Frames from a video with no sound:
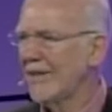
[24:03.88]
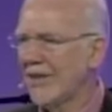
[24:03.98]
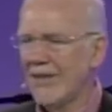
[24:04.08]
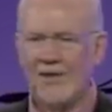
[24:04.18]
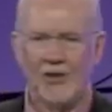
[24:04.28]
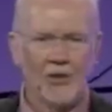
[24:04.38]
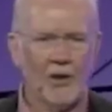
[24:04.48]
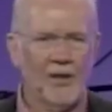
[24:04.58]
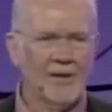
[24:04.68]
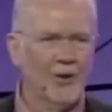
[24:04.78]
just
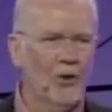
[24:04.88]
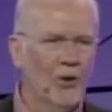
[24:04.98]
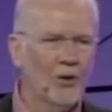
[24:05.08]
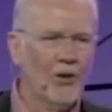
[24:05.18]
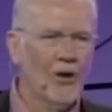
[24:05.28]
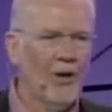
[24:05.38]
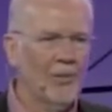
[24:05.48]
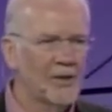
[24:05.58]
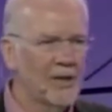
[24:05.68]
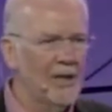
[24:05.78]
destroys the whole
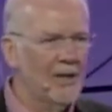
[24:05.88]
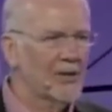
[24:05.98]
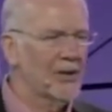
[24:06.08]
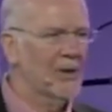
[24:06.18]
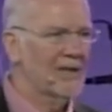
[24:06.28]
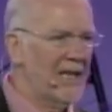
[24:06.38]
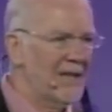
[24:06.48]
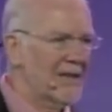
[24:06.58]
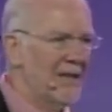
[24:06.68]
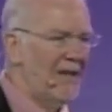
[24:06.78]
crops. So he
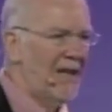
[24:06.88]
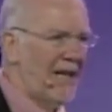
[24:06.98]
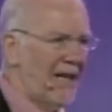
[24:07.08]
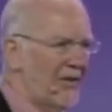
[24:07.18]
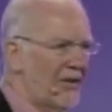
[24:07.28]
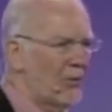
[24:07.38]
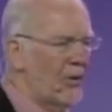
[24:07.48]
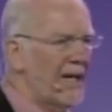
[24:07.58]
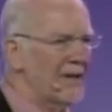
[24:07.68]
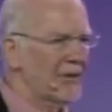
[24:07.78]
says, the
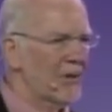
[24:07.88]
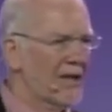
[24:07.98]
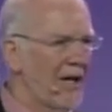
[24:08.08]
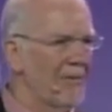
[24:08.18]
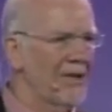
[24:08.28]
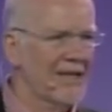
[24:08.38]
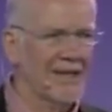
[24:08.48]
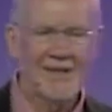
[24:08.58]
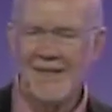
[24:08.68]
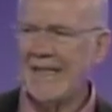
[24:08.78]
rains were coming, he
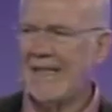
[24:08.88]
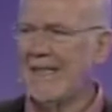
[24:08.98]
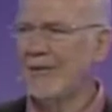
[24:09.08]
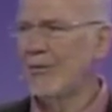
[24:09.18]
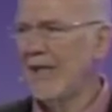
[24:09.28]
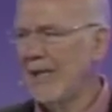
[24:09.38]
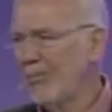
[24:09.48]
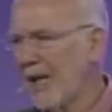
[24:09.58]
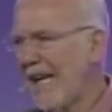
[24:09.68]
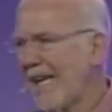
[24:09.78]
could see these really
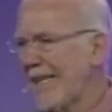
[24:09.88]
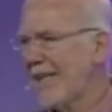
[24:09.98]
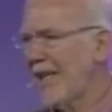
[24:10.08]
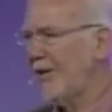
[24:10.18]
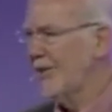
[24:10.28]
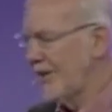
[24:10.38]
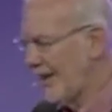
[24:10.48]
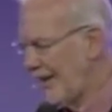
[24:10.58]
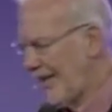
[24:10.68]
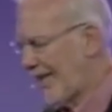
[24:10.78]
black clouds,
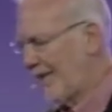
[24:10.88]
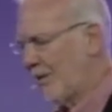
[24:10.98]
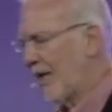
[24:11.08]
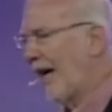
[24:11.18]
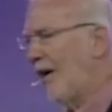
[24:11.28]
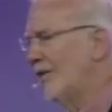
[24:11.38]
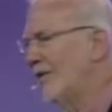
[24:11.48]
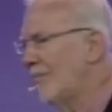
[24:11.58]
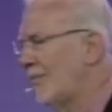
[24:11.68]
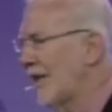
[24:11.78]
and he went out in
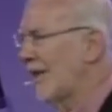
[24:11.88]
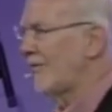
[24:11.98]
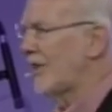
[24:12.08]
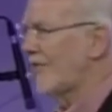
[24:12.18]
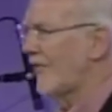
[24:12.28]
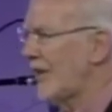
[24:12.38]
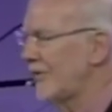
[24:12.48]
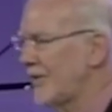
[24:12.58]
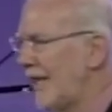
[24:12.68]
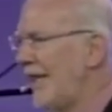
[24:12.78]
the middle of his
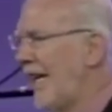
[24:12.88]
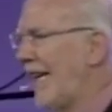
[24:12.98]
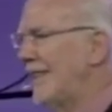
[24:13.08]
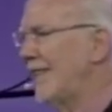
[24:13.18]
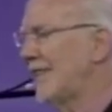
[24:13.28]
field, and he